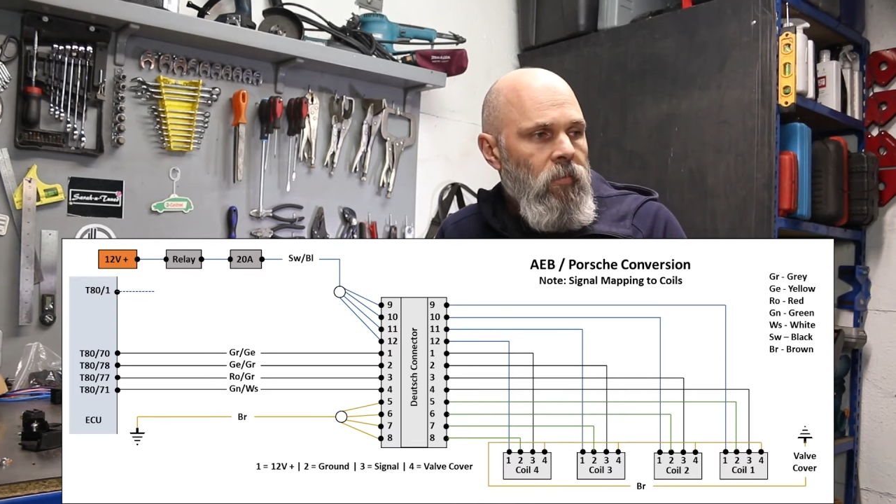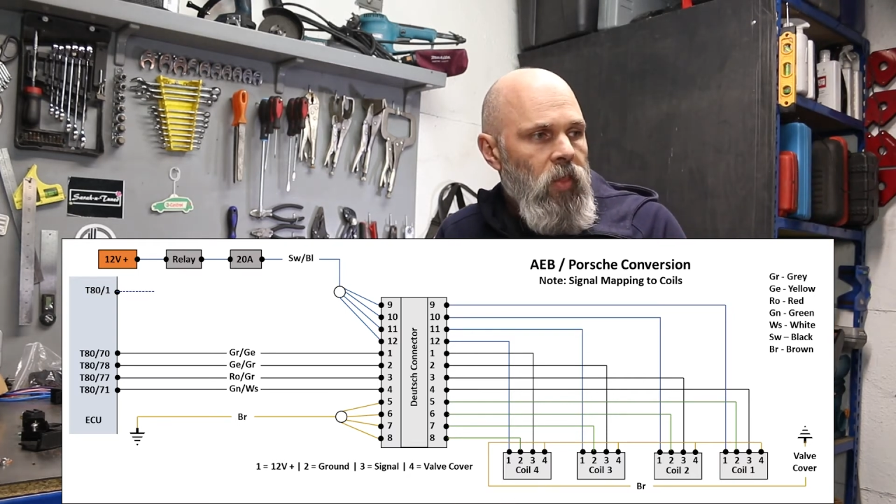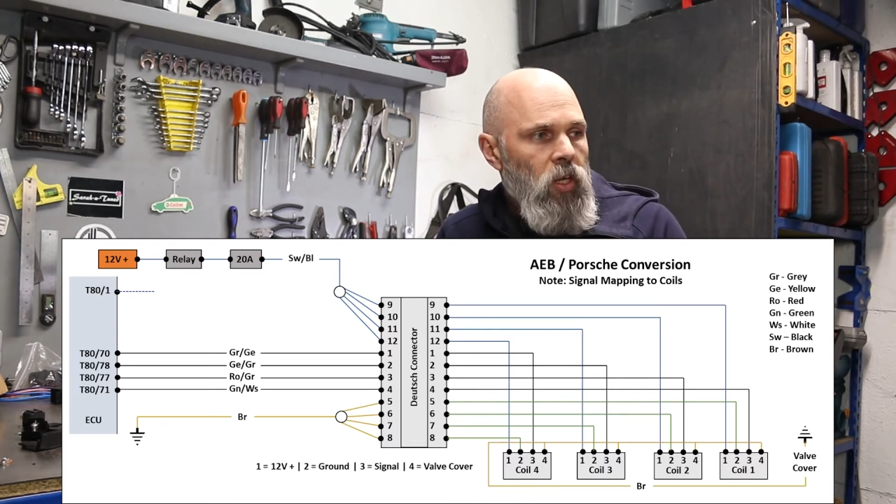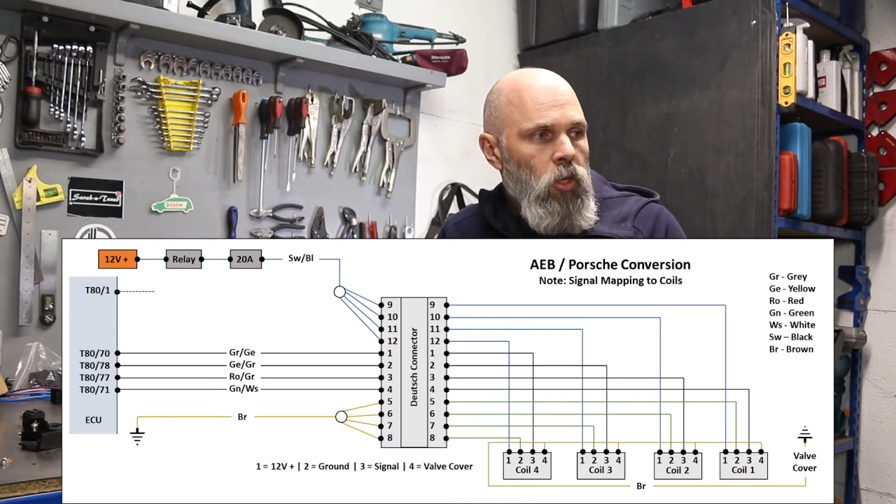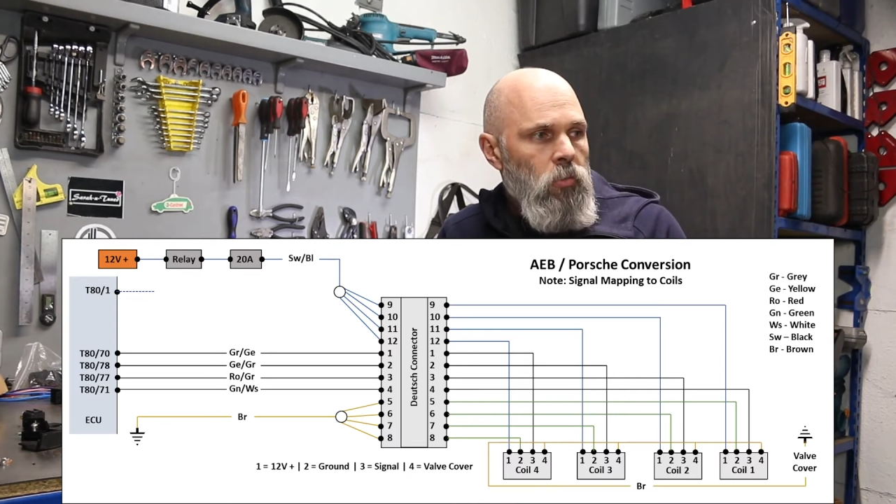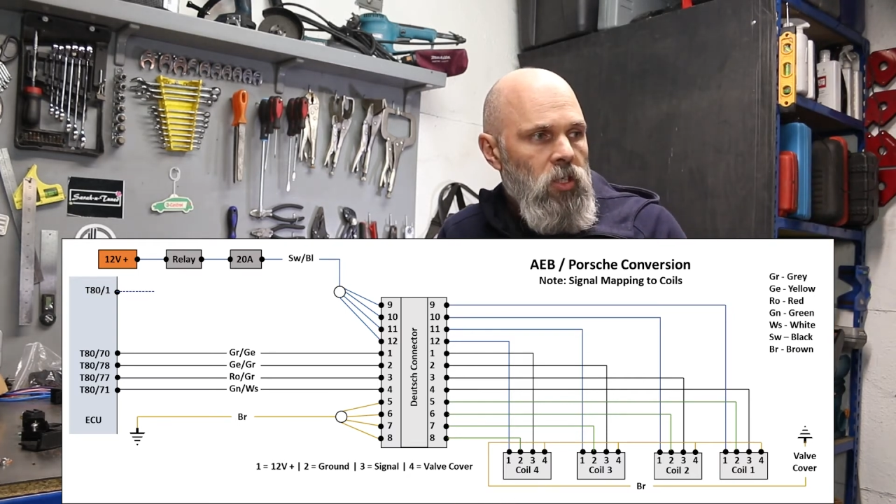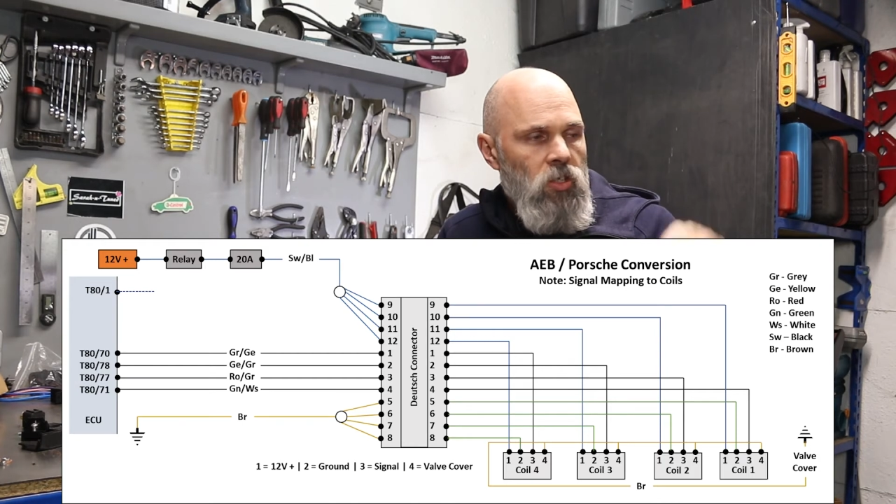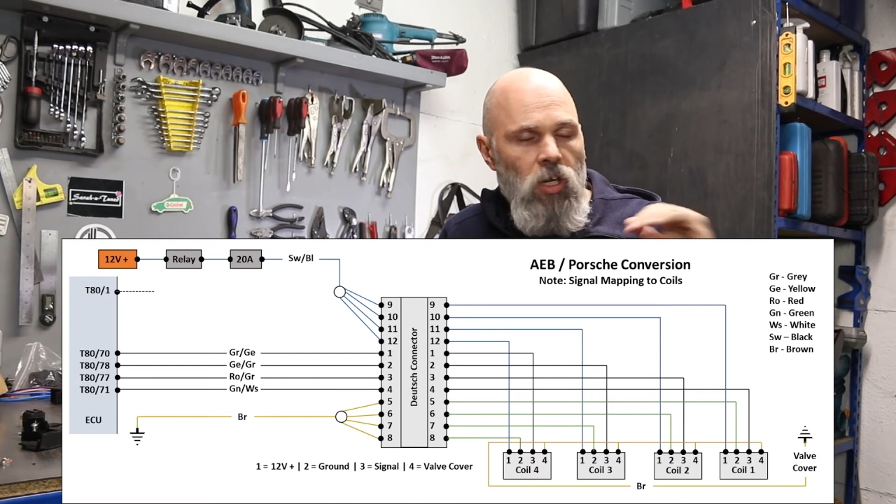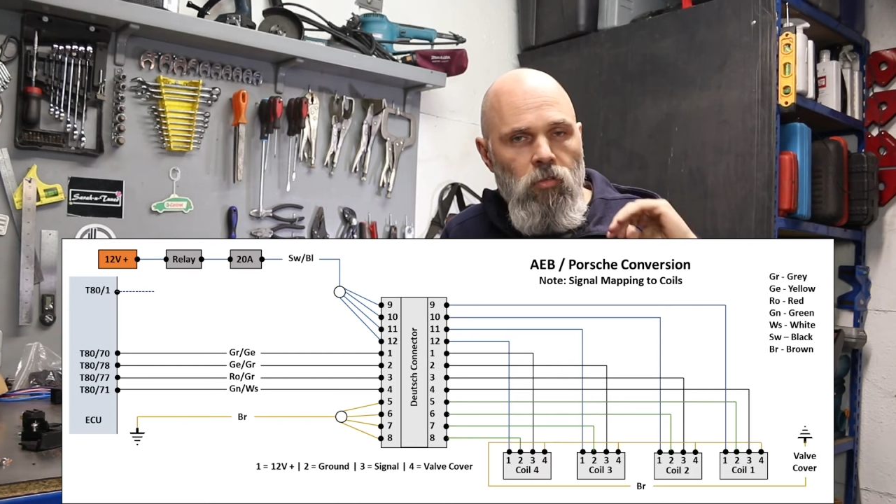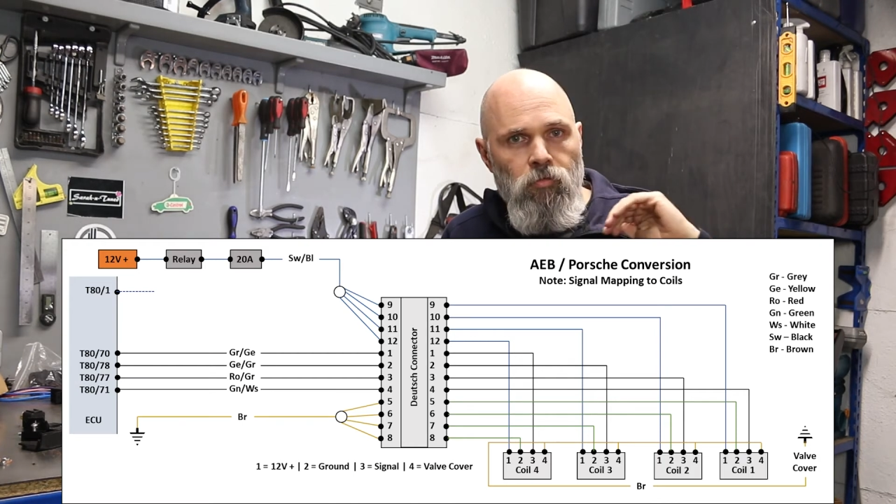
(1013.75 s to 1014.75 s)
loom
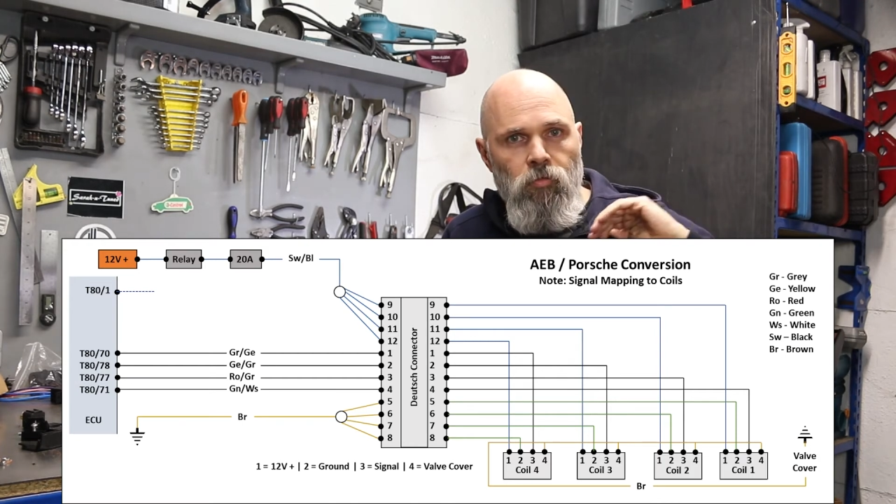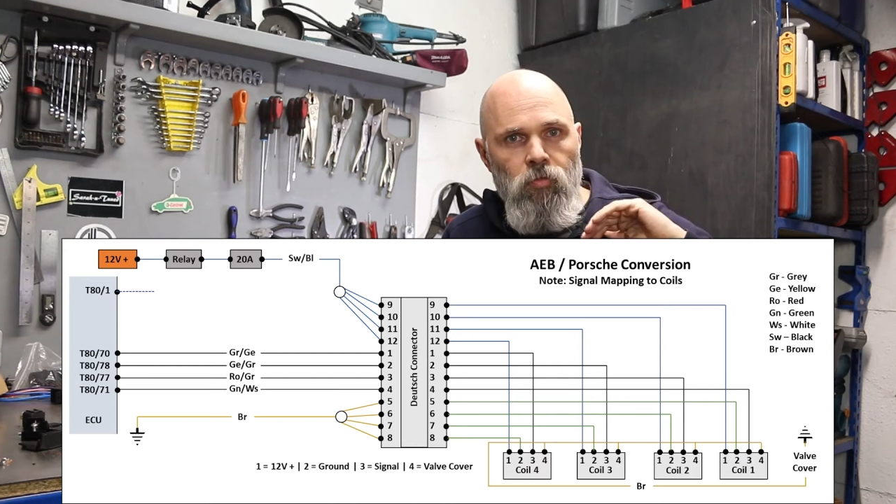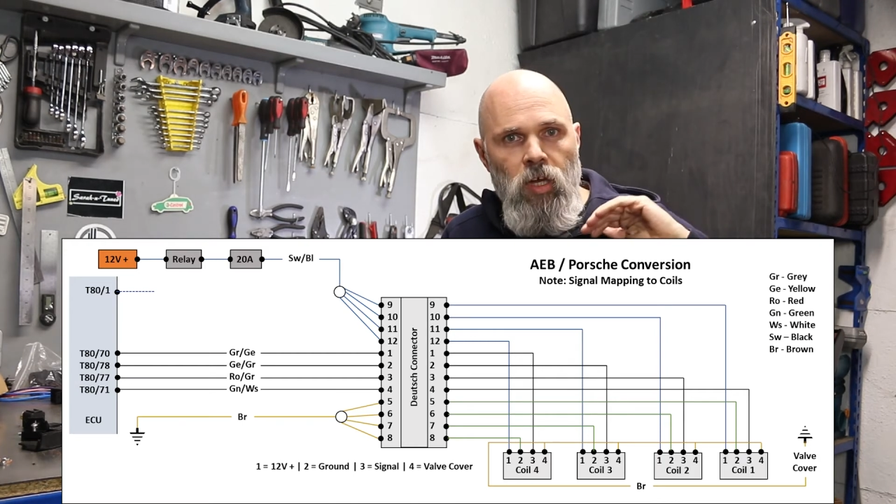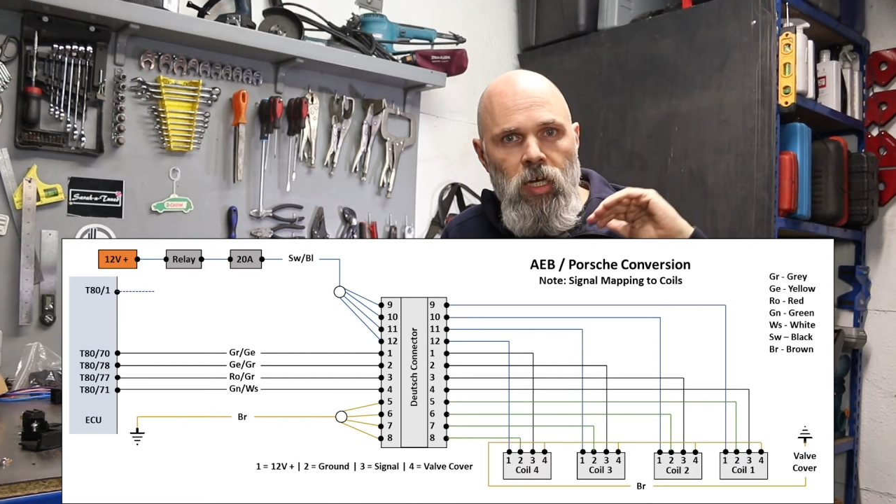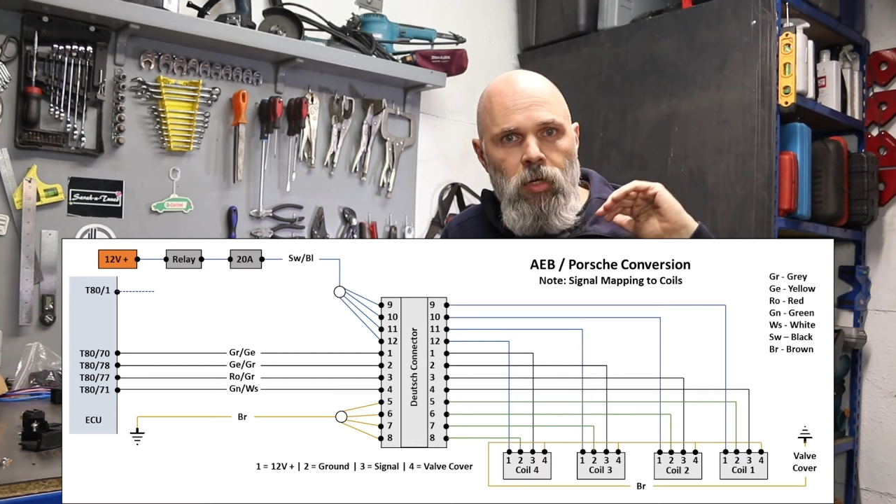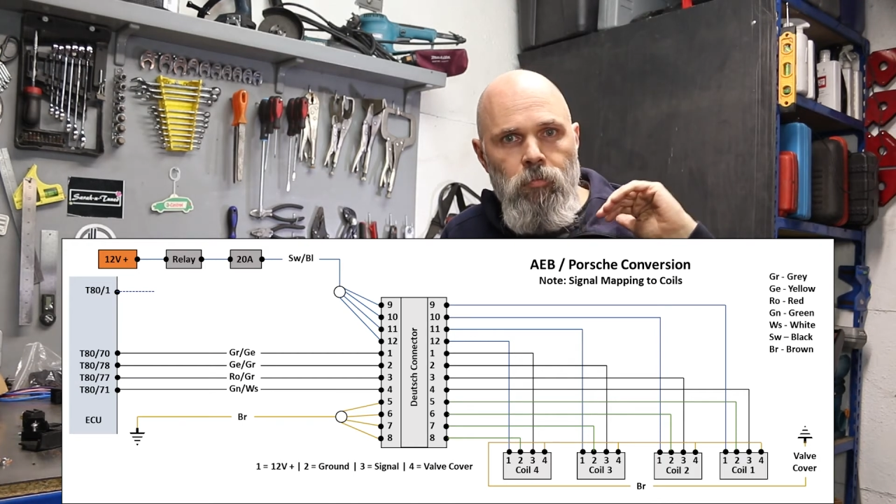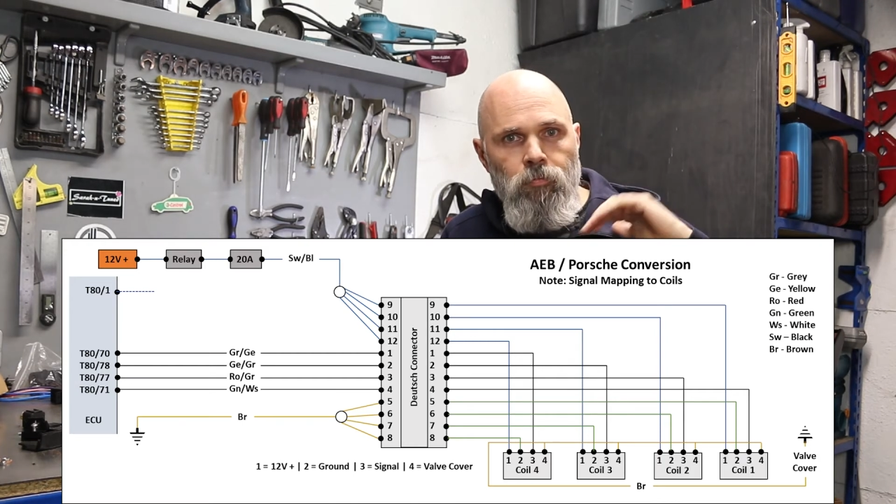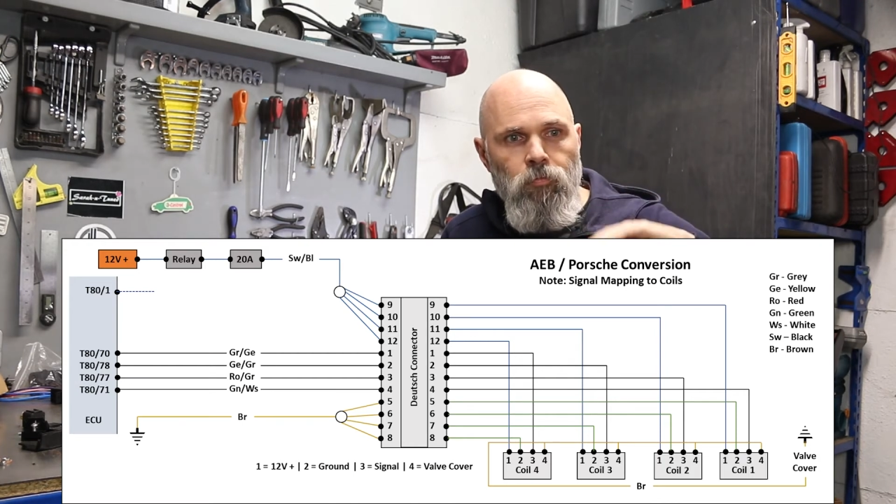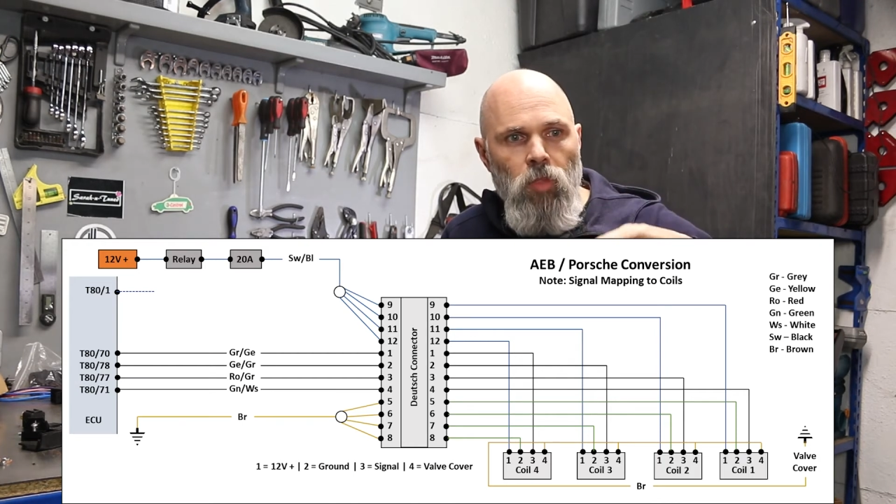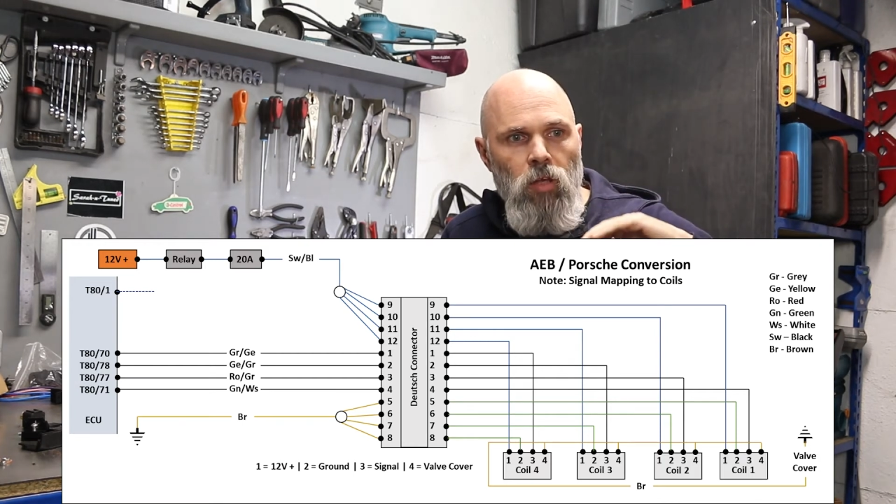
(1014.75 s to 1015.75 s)
itself,
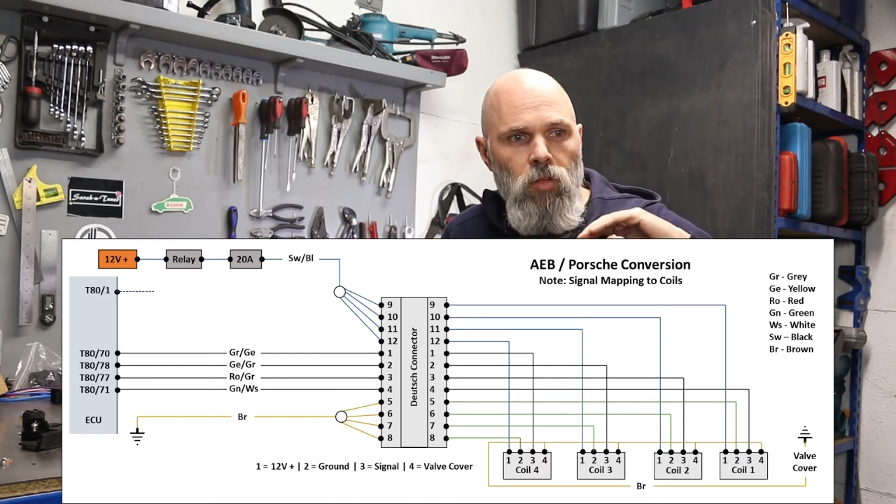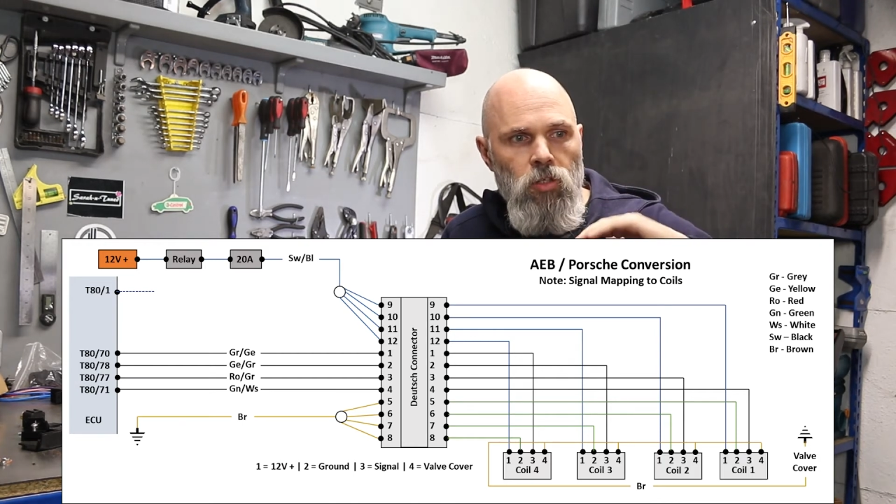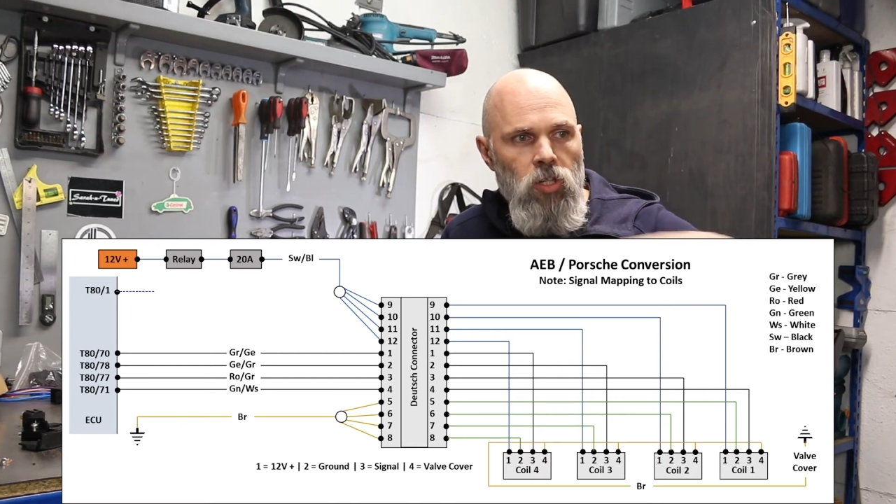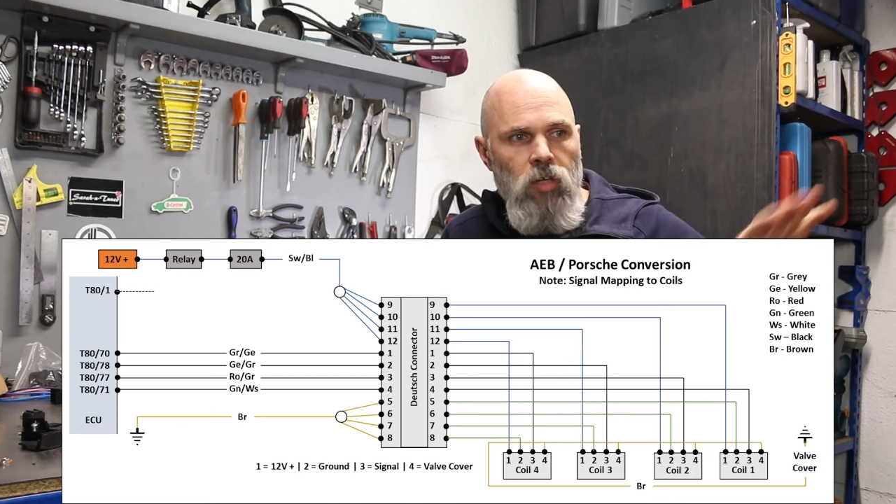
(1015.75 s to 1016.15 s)
there's